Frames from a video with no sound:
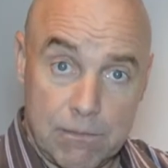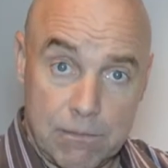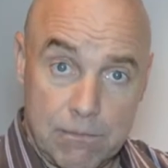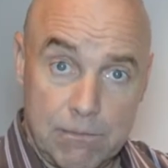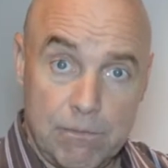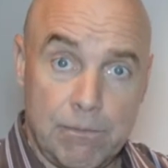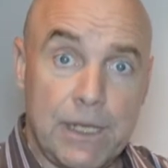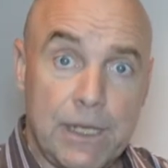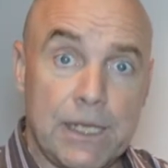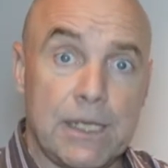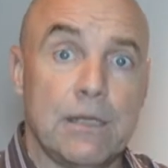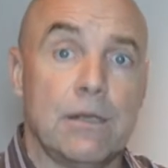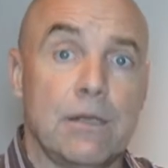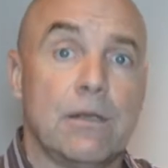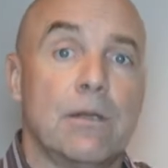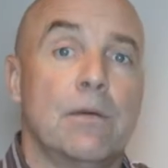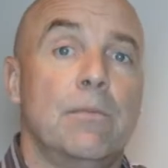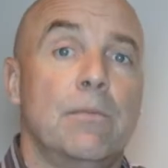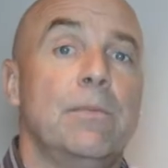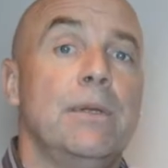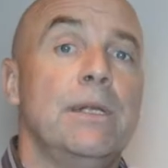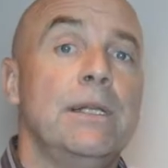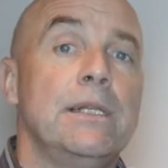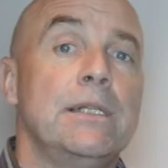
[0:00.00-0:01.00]
make a
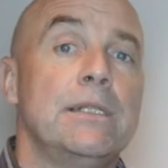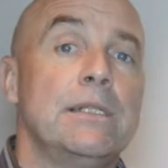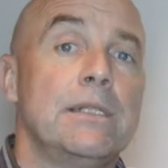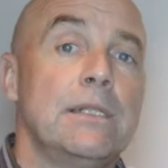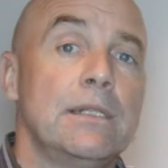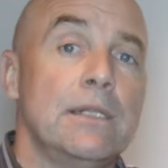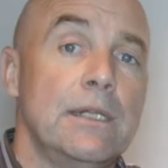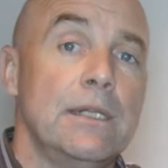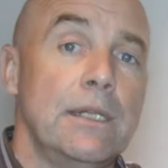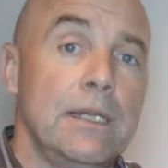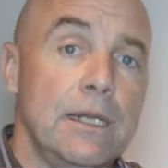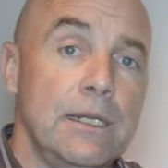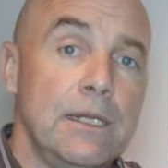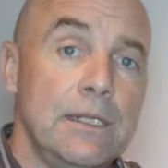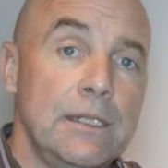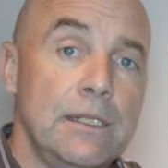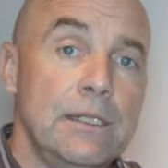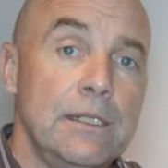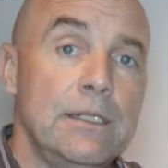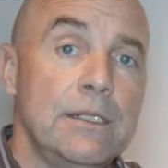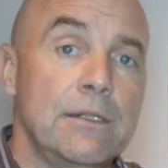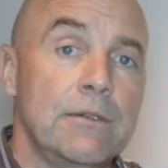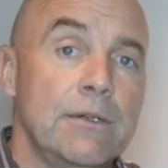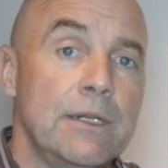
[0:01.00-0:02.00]
complete and
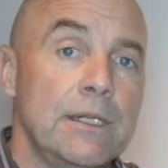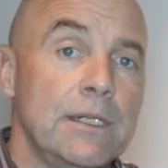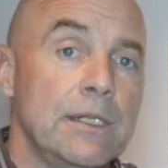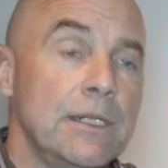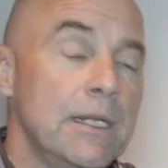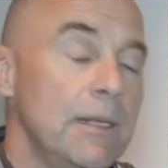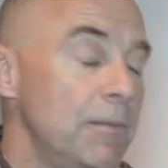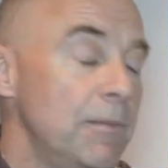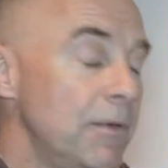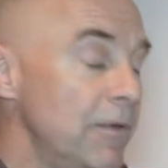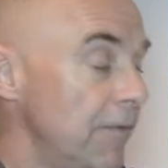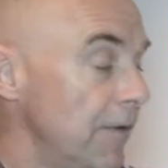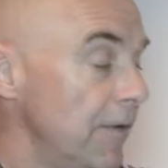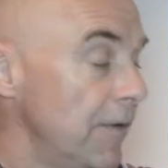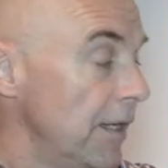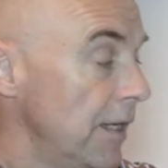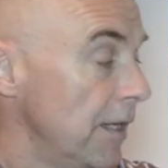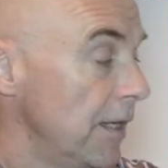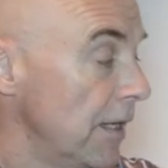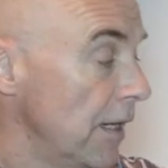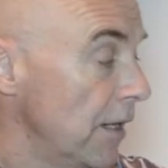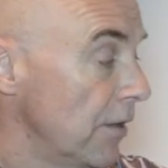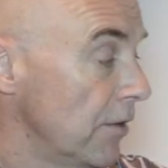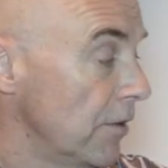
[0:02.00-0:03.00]
integrated
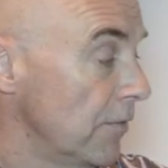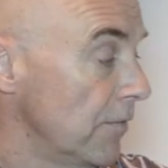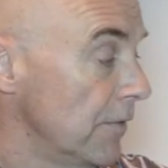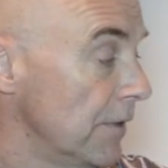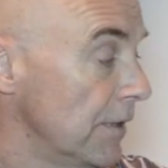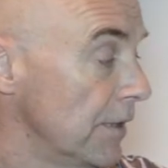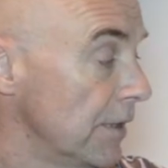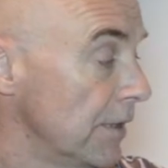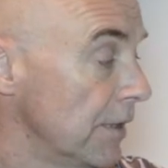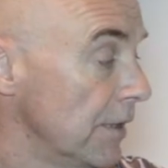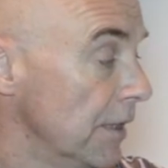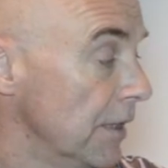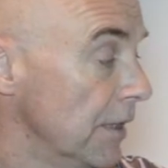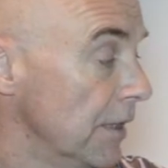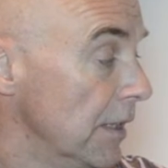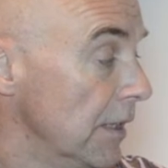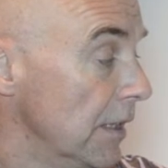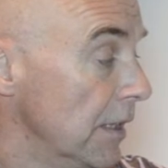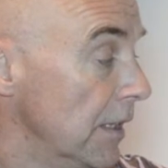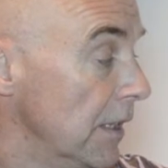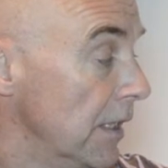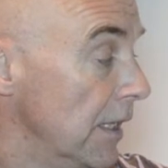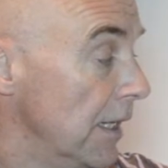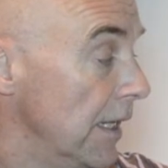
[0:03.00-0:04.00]
amplifier out of it.
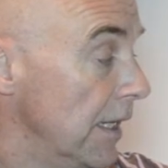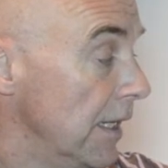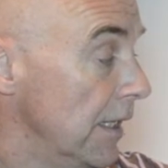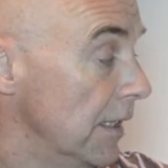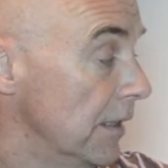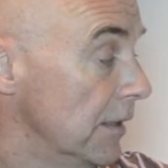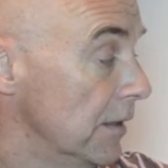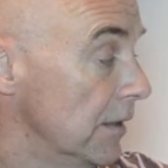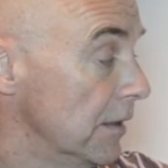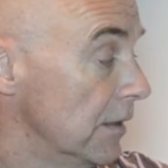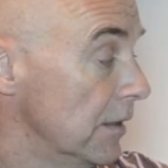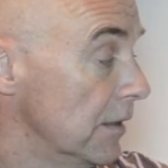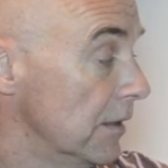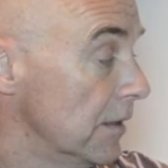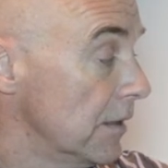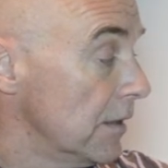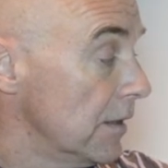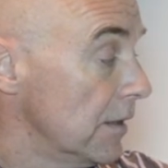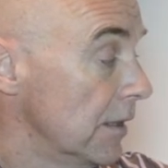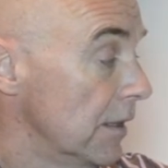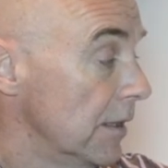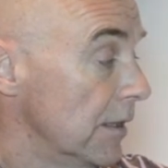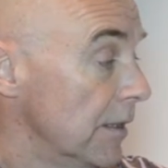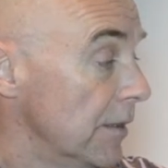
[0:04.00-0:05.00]
And
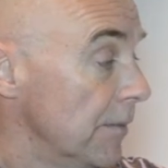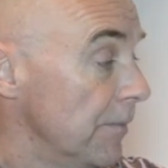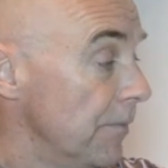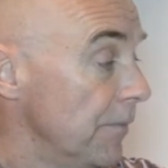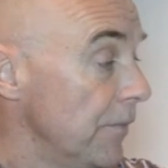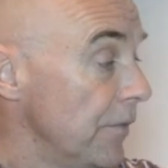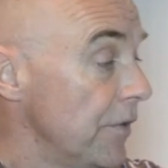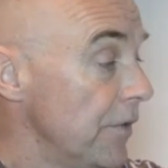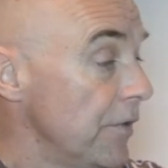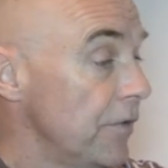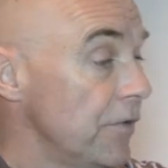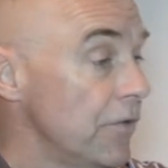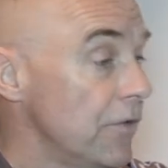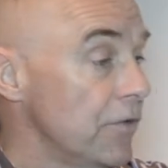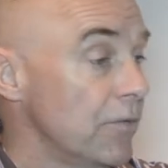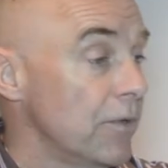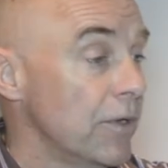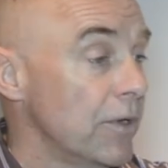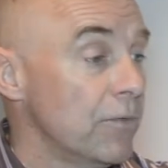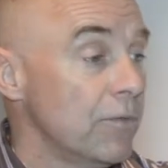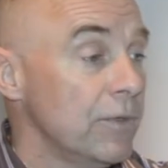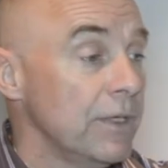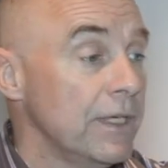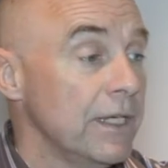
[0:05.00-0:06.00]
this is
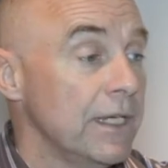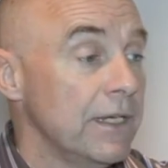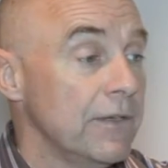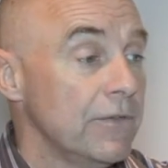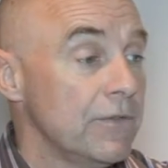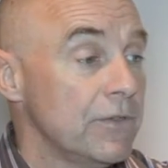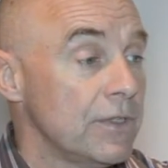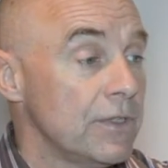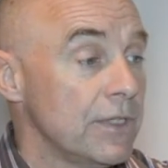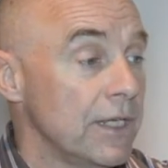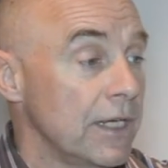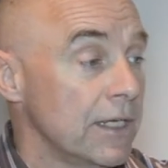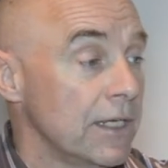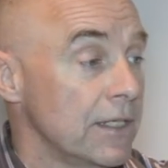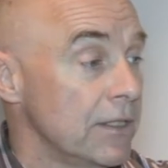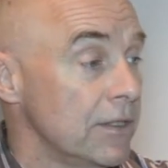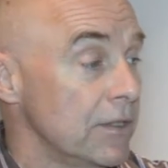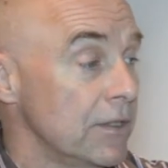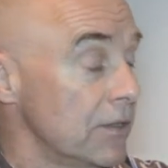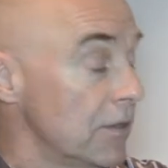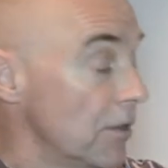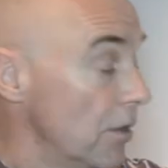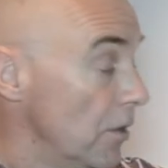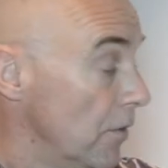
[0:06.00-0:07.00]
what we have started
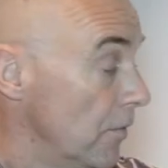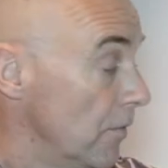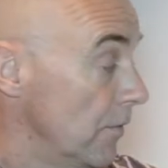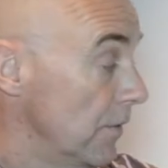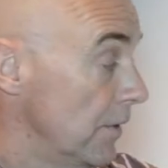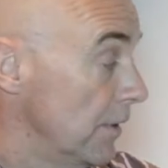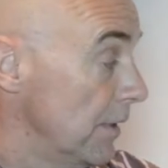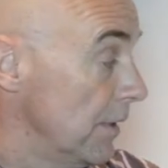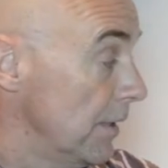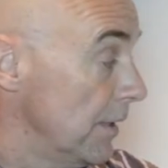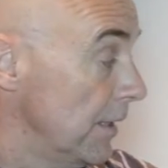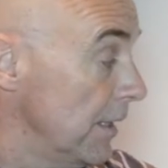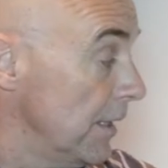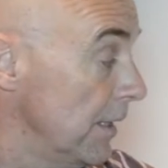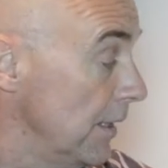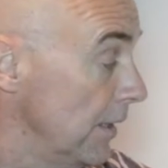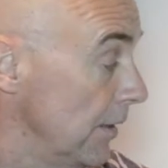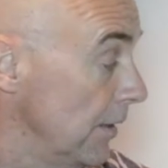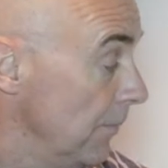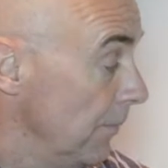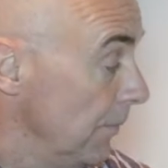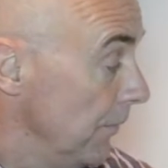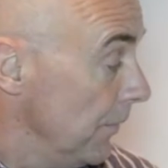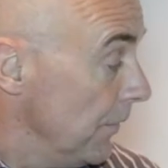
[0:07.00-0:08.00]
over the
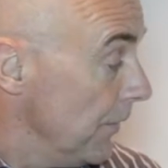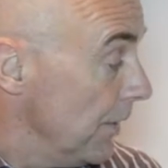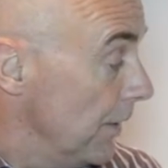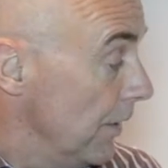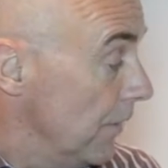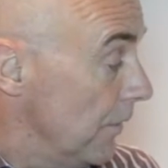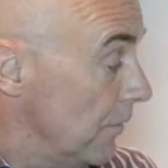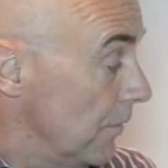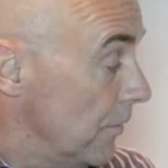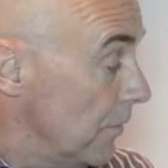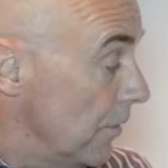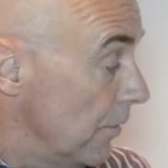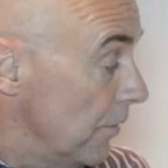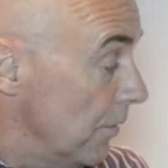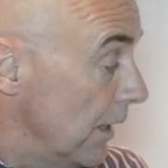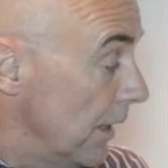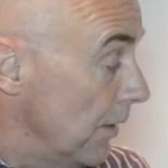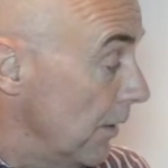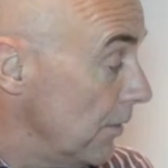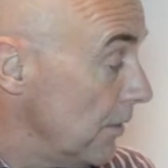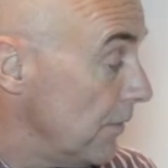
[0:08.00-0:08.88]
year. So now